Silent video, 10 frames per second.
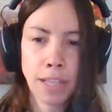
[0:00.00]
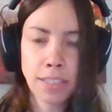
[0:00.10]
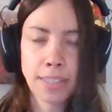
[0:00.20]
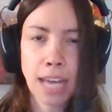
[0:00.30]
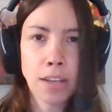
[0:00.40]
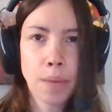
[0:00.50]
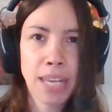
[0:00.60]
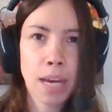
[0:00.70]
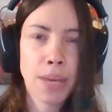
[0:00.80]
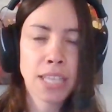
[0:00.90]
That's the down. I mean,
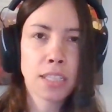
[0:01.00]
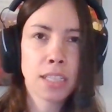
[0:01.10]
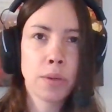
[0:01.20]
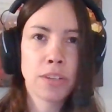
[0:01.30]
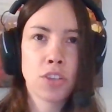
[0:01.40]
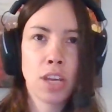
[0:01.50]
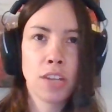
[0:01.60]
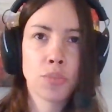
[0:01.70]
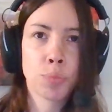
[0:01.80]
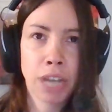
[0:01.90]
yeah, basically
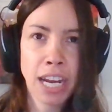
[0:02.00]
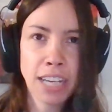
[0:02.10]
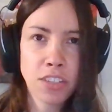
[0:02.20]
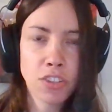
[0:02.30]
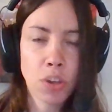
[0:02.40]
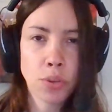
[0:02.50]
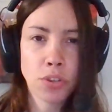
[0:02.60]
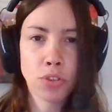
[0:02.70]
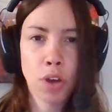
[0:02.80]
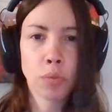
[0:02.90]
it's priced as though it's a
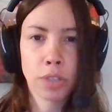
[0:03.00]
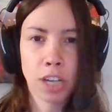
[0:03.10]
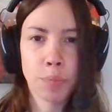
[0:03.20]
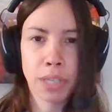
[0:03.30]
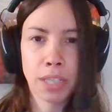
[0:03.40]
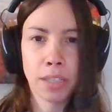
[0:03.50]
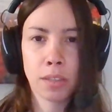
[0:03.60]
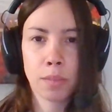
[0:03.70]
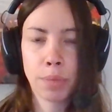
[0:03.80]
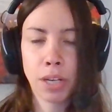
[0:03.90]
software company,
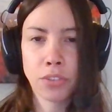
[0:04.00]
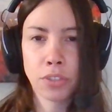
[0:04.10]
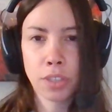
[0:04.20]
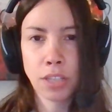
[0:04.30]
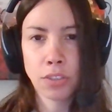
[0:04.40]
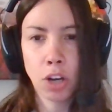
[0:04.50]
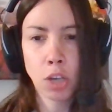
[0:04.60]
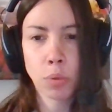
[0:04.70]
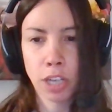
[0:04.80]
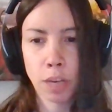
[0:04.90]
but it's a
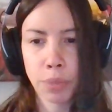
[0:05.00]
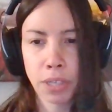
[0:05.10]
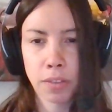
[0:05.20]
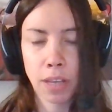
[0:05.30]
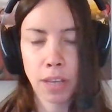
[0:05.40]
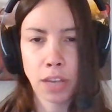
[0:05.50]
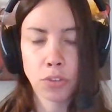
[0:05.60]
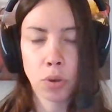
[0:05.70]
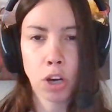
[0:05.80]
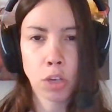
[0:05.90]
hardware company, and
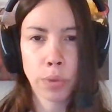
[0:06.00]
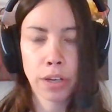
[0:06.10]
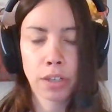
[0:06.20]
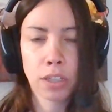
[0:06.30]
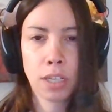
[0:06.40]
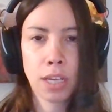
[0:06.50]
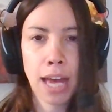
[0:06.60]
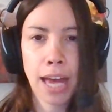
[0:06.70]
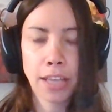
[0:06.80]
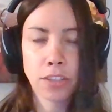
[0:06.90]
so hardware
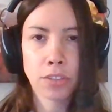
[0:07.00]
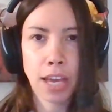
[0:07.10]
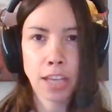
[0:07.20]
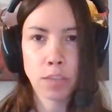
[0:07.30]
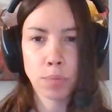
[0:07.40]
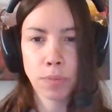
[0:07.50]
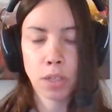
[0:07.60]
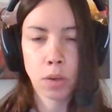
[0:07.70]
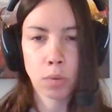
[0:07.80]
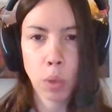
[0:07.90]
has
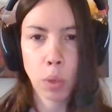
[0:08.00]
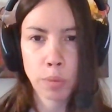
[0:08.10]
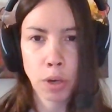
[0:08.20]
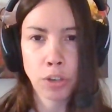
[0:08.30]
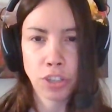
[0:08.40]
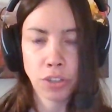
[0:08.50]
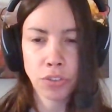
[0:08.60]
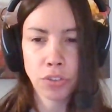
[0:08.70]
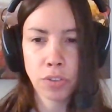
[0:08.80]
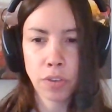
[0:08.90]
lower
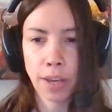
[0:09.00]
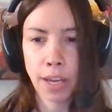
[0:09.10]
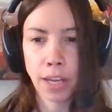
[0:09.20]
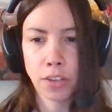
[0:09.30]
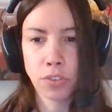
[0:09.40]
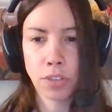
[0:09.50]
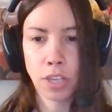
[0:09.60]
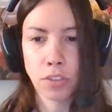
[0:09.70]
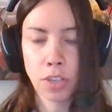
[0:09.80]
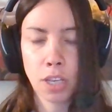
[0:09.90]
margins, and
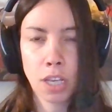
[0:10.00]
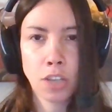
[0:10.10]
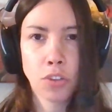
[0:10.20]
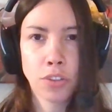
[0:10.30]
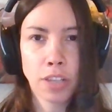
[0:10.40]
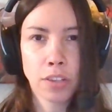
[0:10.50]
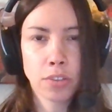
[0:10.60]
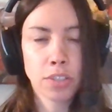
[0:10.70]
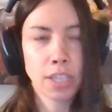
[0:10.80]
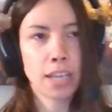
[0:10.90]
is so
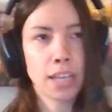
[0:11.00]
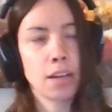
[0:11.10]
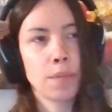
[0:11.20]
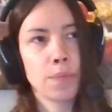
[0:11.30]
there's like that